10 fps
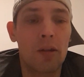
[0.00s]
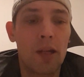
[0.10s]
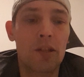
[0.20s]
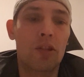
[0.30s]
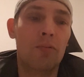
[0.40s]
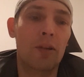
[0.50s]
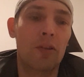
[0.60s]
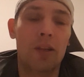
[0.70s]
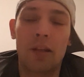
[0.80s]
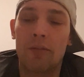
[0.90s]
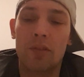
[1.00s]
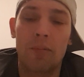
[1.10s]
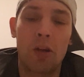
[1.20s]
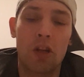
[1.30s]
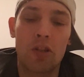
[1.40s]
That's just what you're thinking of
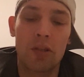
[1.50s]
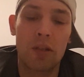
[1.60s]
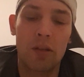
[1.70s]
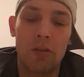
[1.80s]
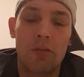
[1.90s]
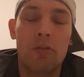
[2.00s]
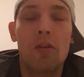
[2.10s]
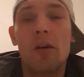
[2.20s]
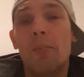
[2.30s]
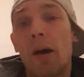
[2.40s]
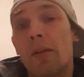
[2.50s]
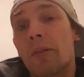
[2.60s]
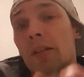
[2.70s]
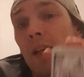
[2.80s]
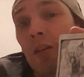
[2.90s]
subconsciously, though. Bottom
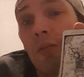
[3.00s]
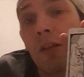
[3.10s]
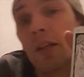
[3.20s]
of the deck, we